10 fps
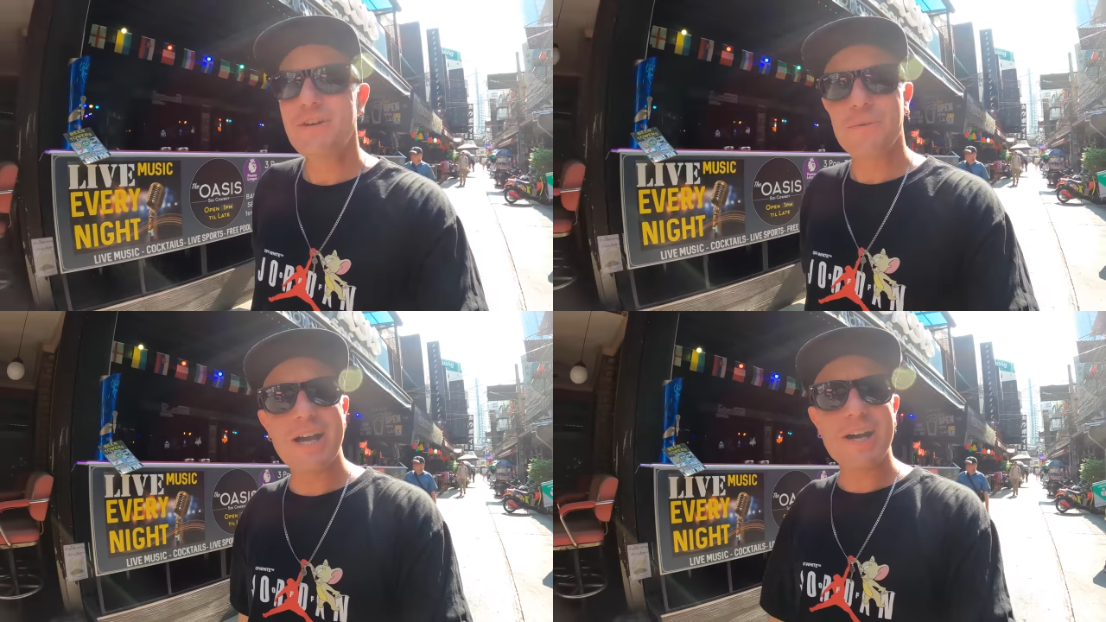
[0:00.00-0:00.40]

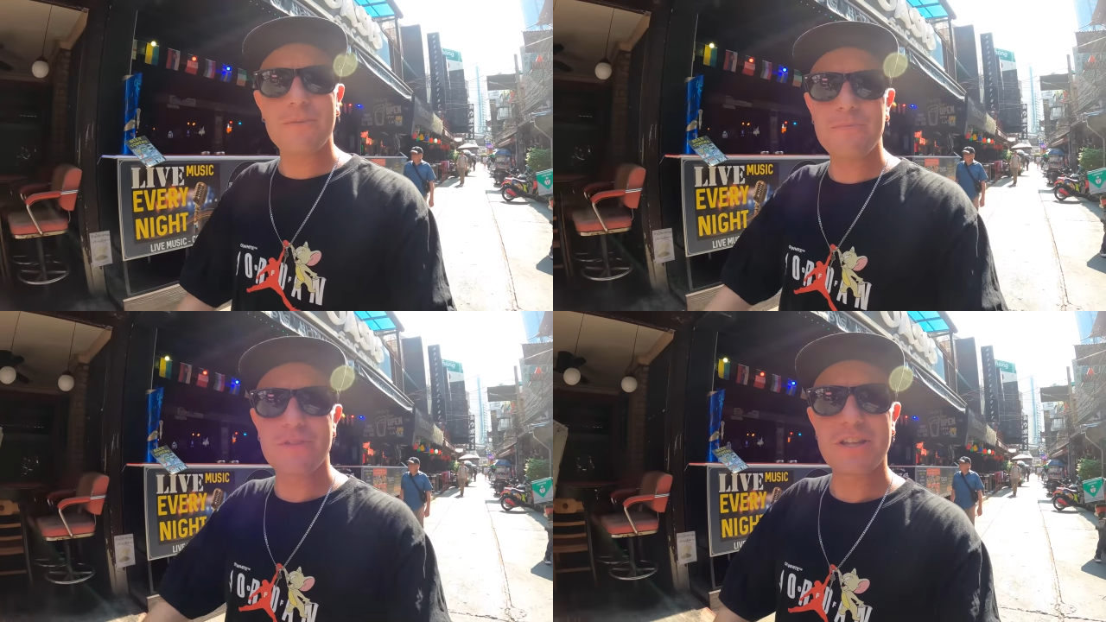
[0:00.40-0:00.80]

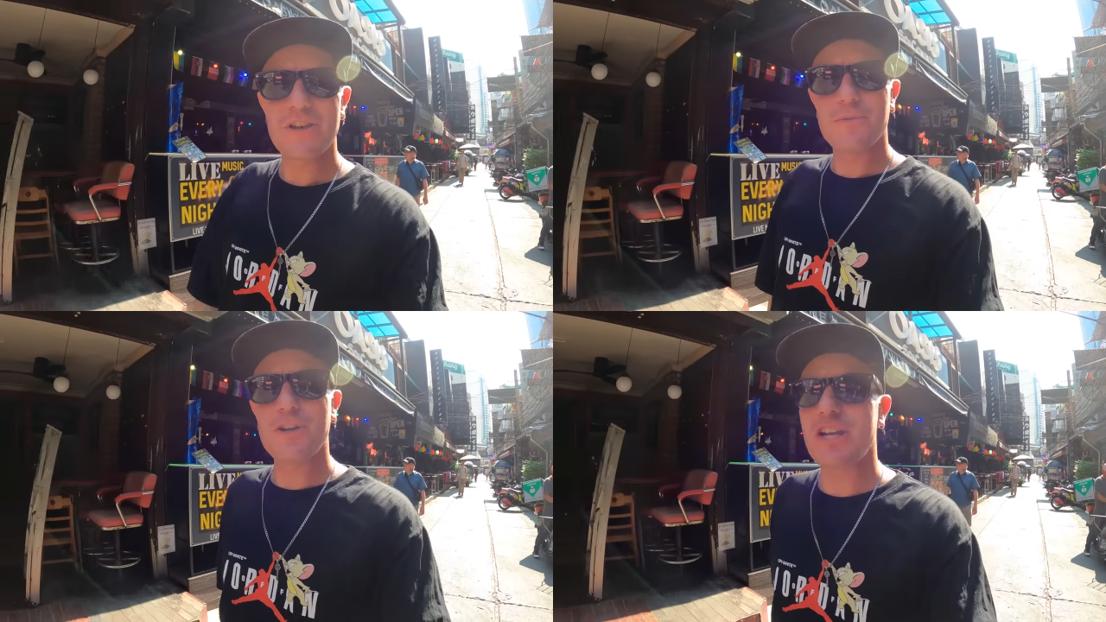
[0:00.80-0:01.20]
Well,
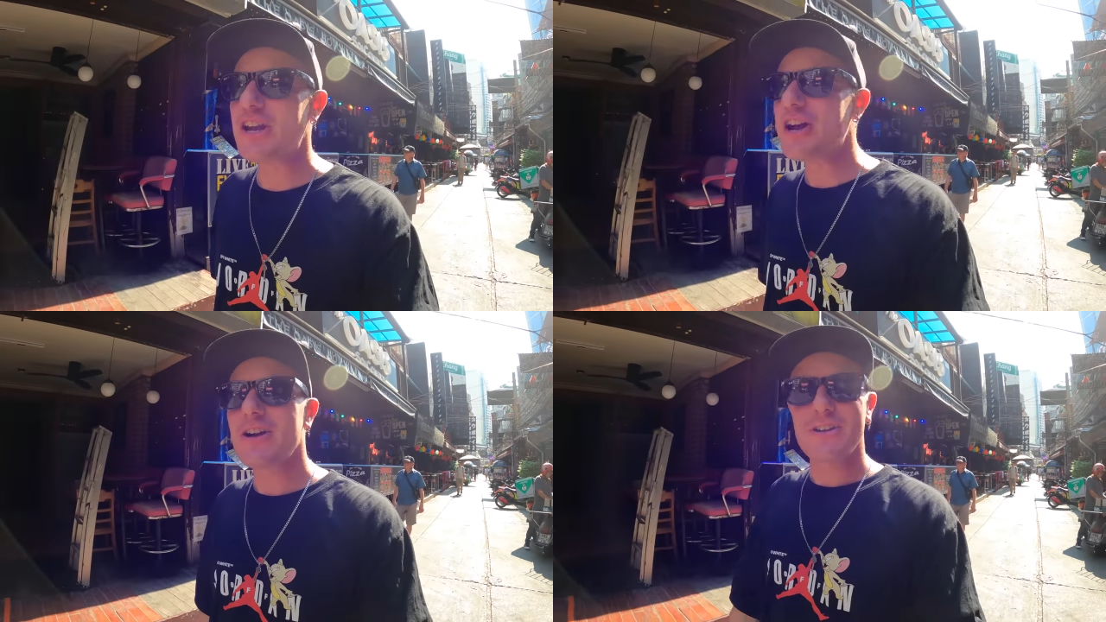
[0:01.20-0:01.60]
what do you
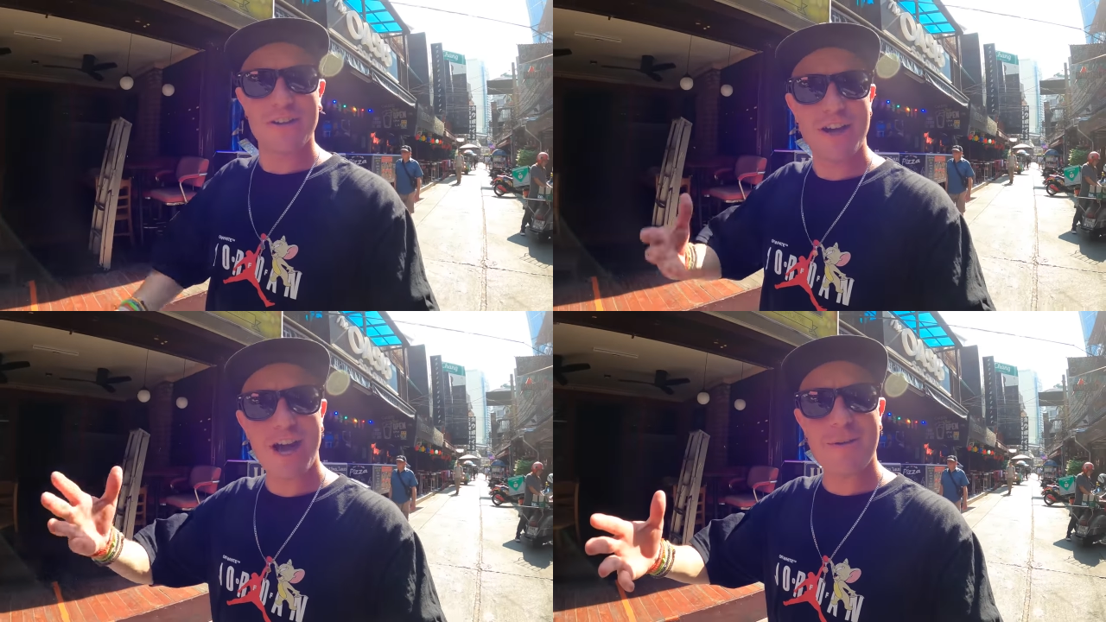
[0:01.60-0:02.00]
know?
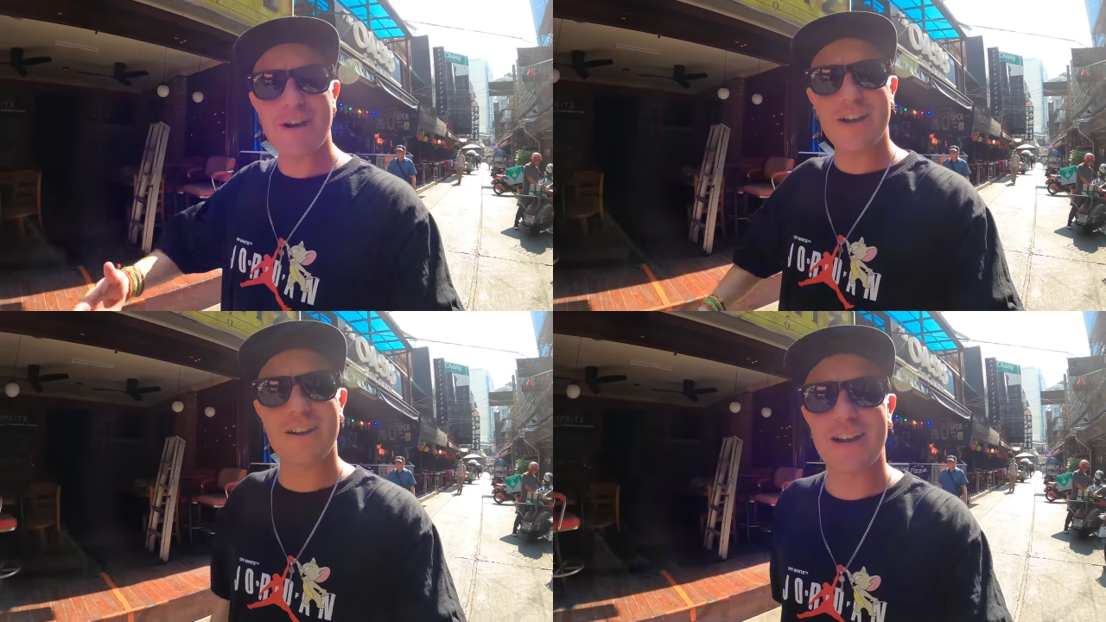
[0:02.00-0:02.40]
I'm
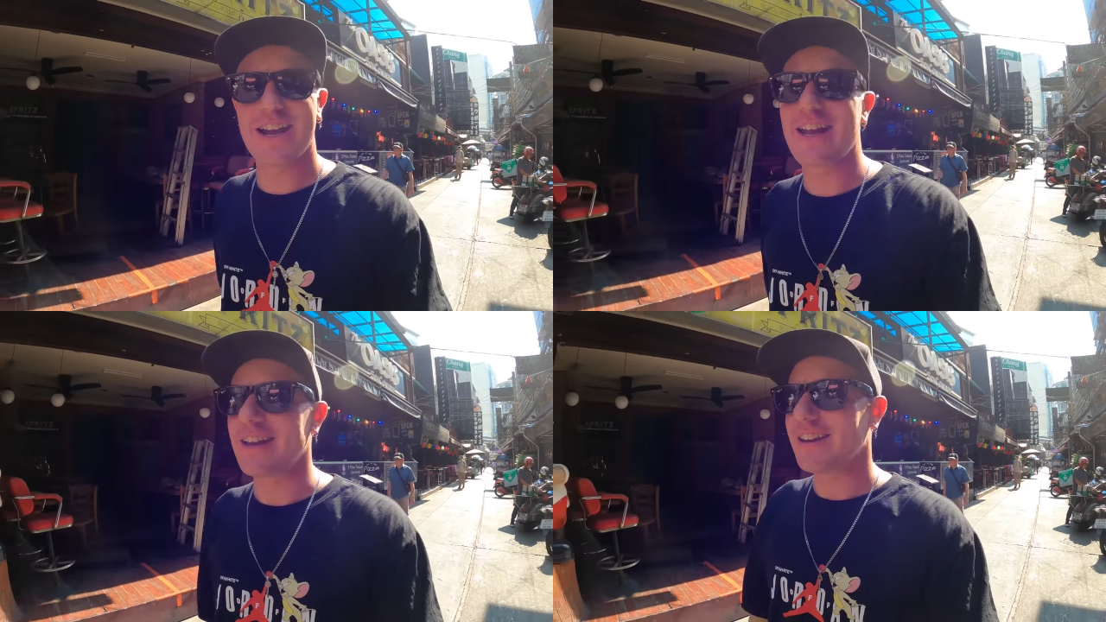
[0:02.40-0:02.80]
hungry
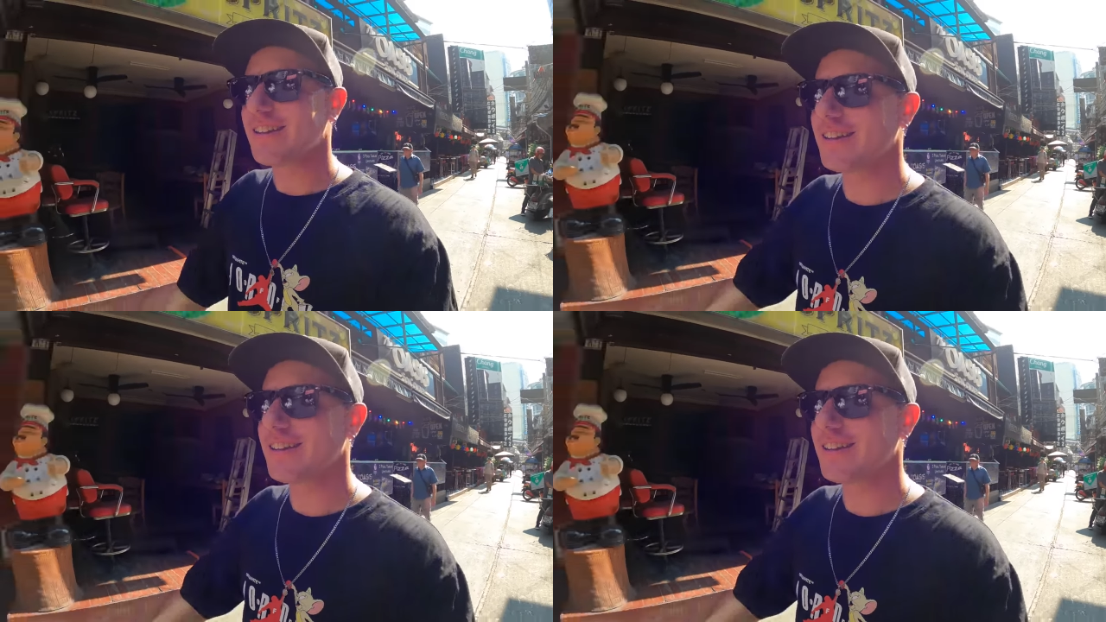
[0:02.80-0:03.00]
again.